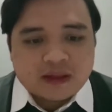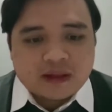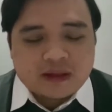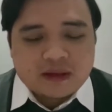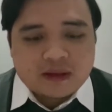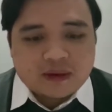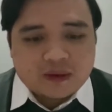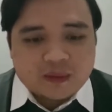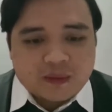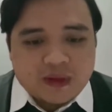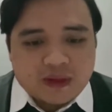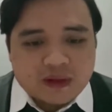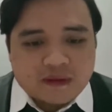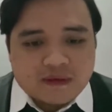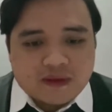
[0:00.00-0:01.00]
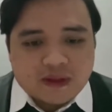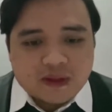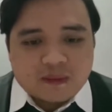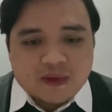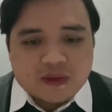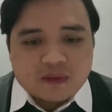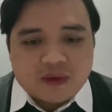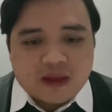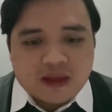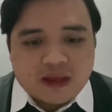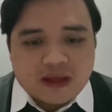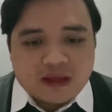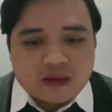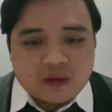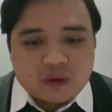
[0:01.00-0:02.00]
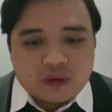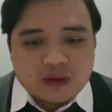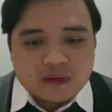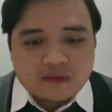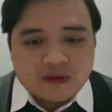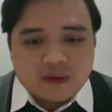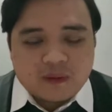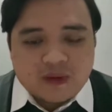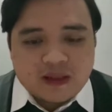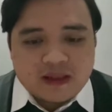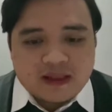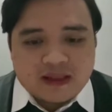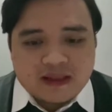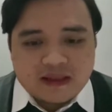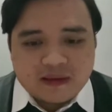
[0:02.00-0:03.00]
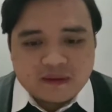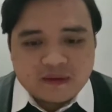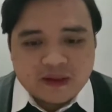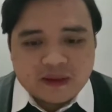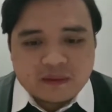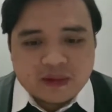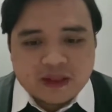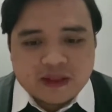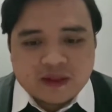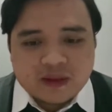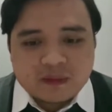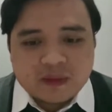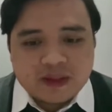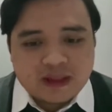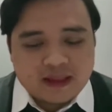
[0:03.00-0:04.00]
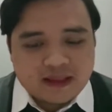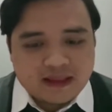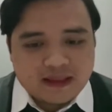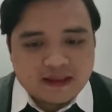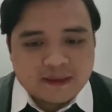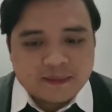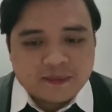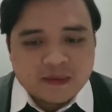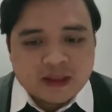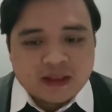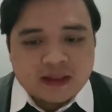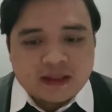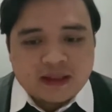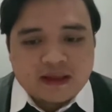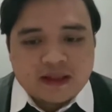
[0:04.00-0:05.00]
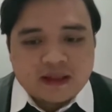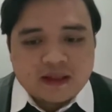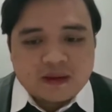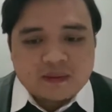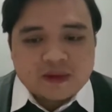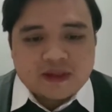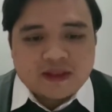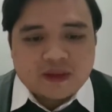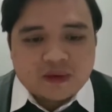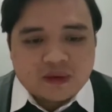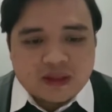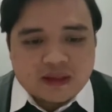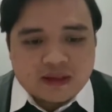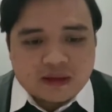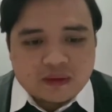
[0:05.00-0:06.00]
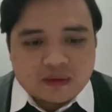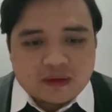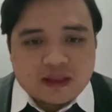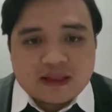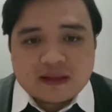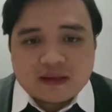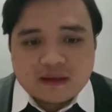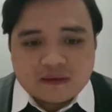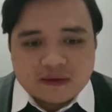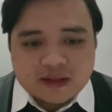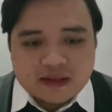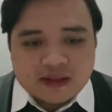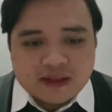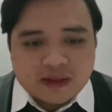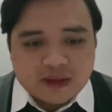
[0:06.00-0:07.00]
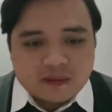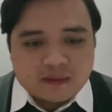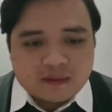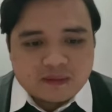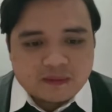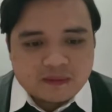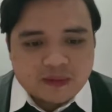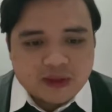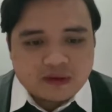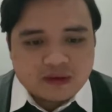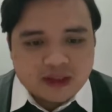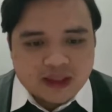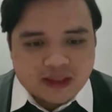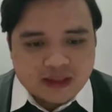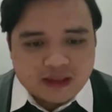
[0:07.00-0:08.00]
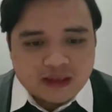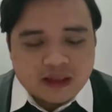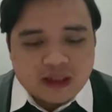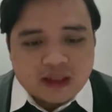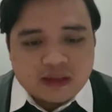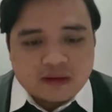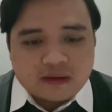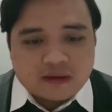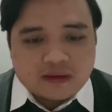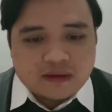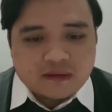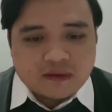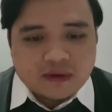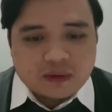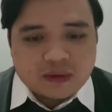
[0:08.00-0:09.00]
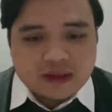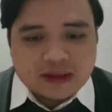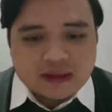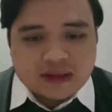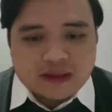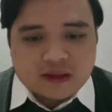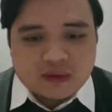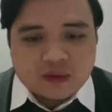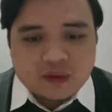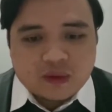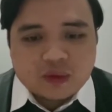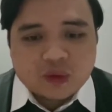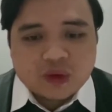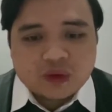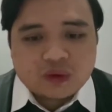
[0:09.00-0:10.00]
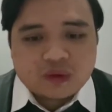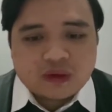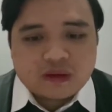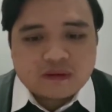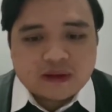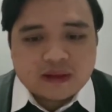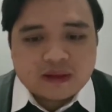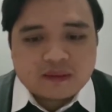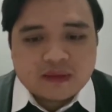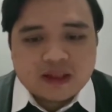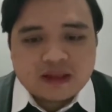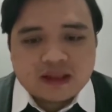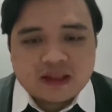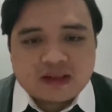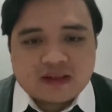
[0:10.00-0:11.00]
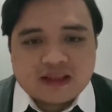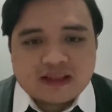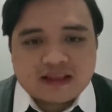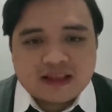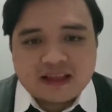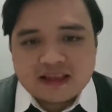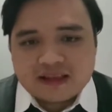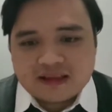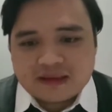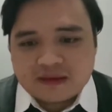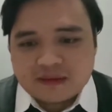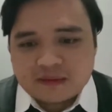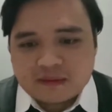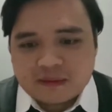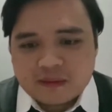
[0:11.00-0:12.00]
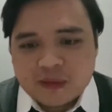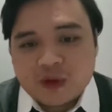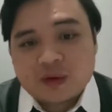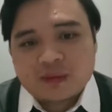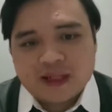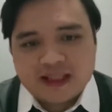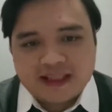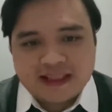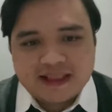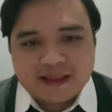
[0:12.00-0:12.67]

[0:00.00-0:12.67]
The grouping of jobs within a work family is defined by job analysis. It enables units to discover job progression routes for workers who want to develop their careers and earn more money.